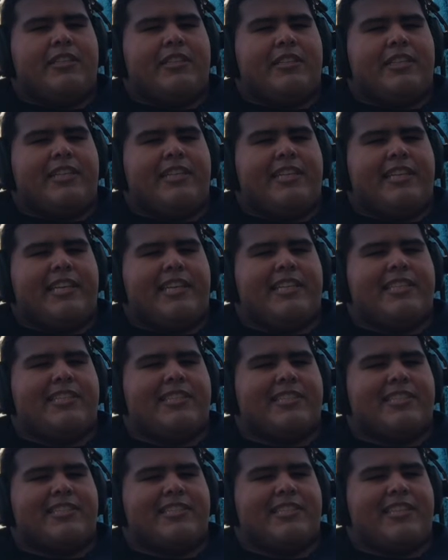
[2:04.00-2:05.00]
And
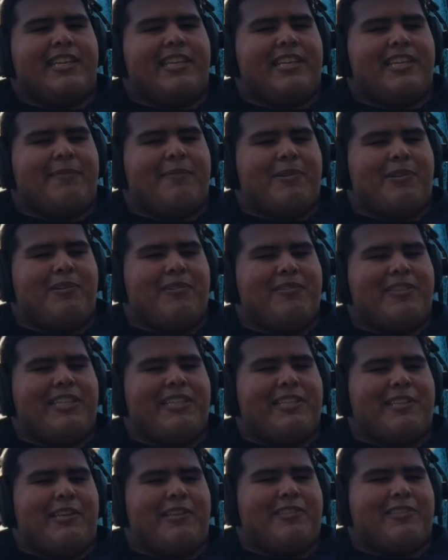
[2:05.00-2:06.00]
I'm
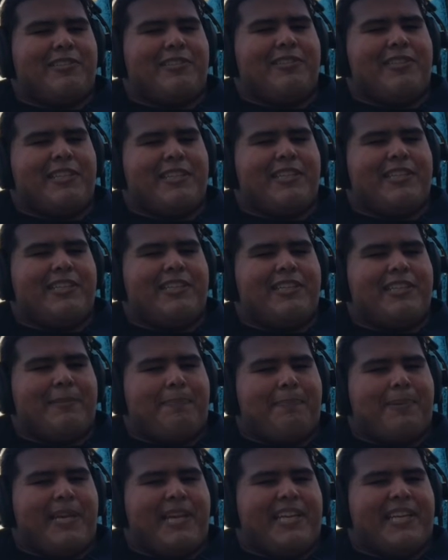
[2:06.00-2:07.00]
holding also the
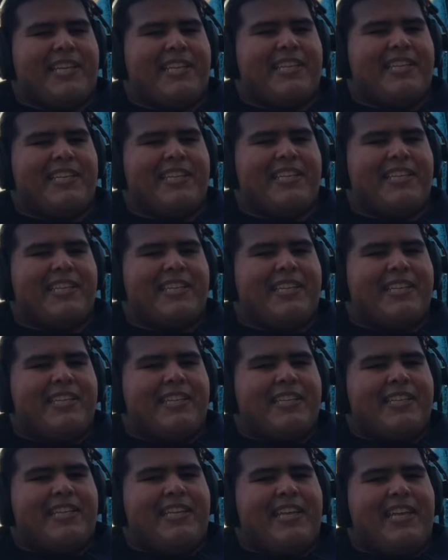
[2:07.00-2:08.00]
pick.
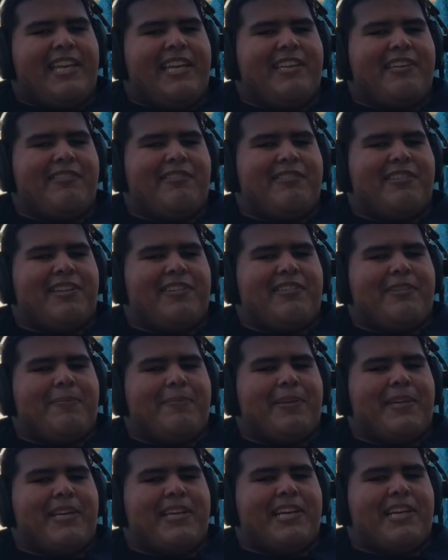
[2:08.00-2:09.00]
The angle of the
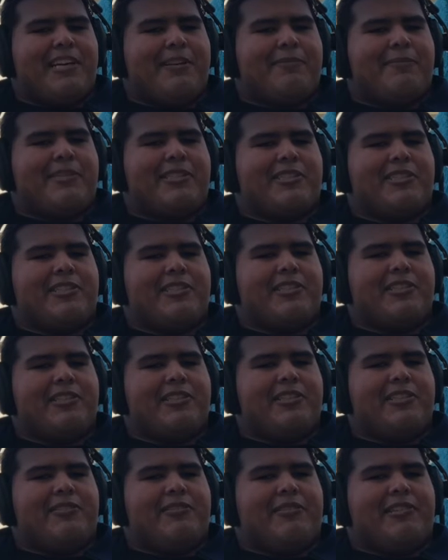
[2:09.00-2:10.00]
pick, how much
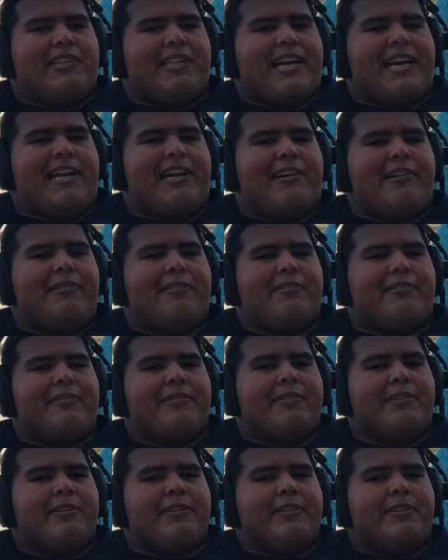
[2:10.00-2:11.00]
you allow
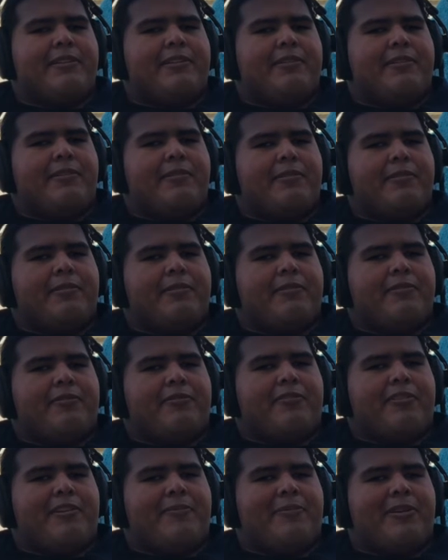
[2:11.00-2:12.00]

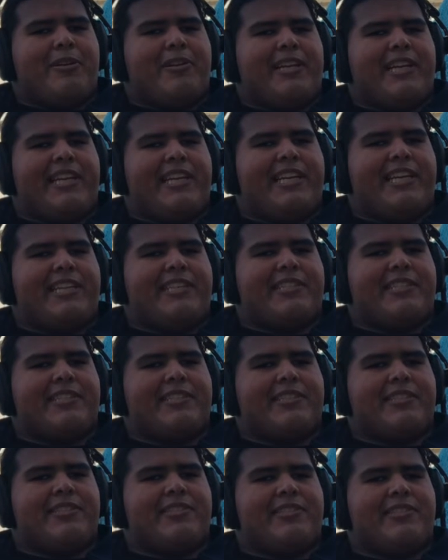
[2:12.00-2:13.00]
from your hand
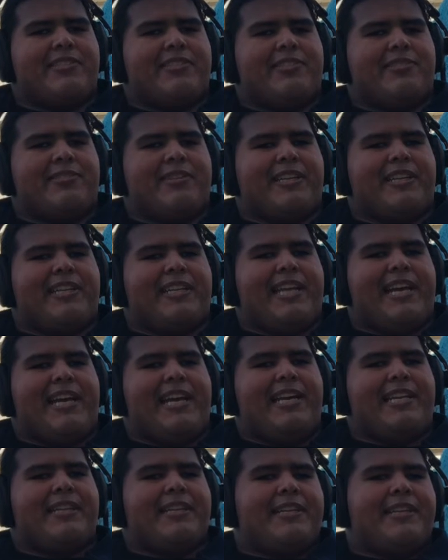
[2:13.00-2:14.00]
to the string,
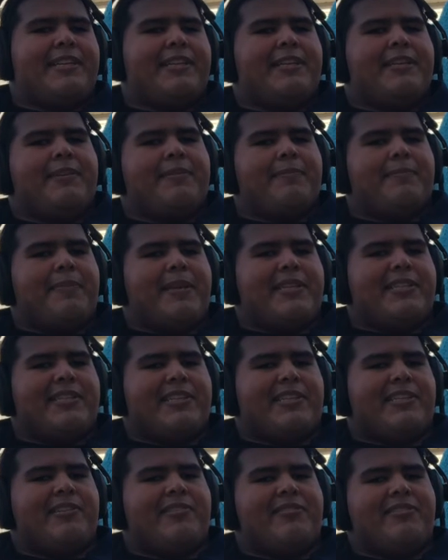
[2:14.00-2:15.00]
that makes a
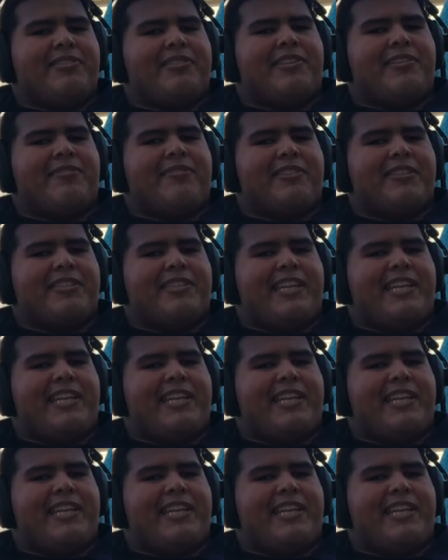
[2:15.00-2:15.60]
huge difference.